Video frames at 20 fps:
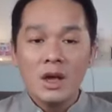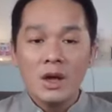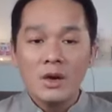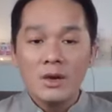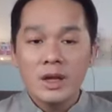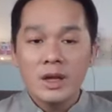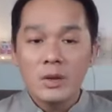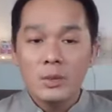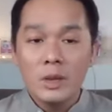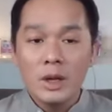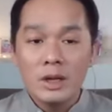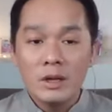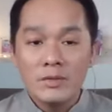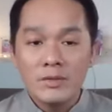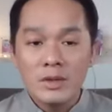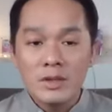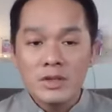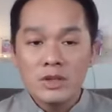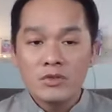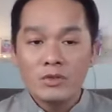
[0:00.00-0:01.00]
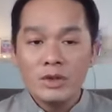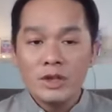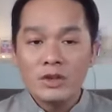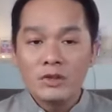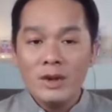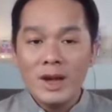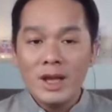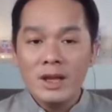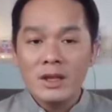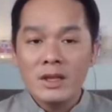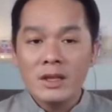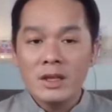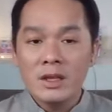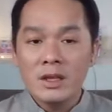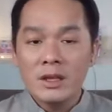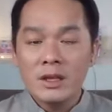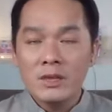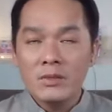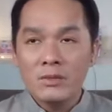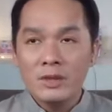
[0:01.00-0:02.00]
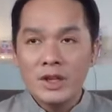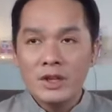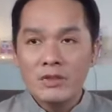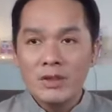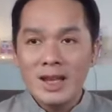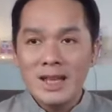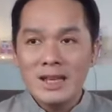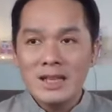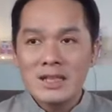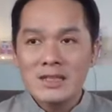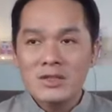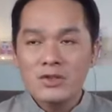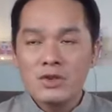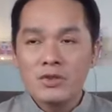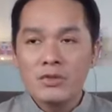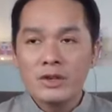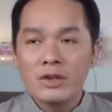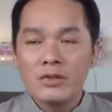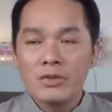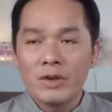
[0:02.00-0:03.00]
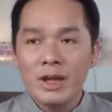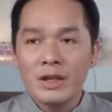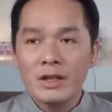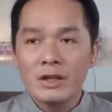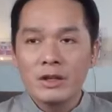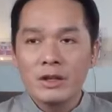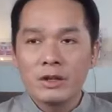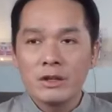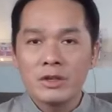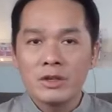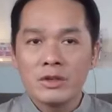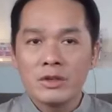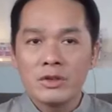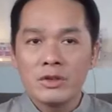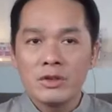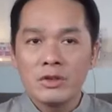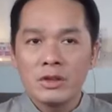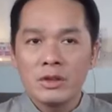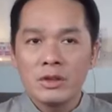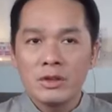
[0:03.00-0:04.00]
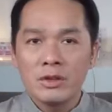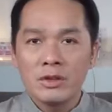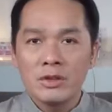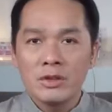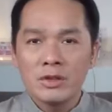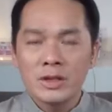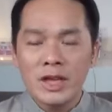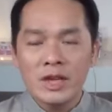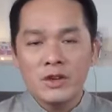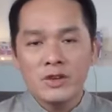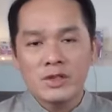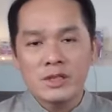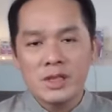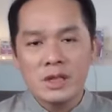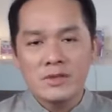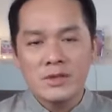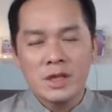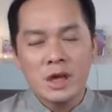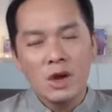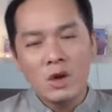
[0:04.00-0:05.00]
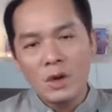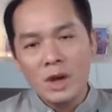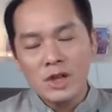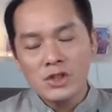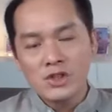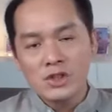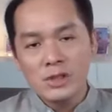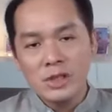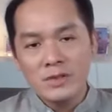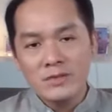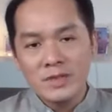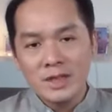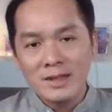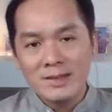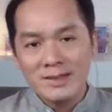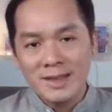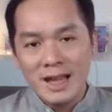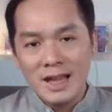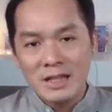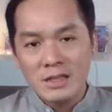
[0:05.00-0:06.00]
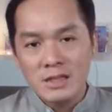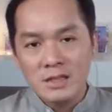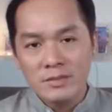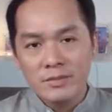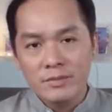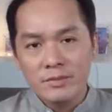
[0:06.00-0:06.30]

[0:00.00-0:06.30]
Okay, well, regret is you regret, you know, you kick yourself and say, oh, I shouldn't have done that.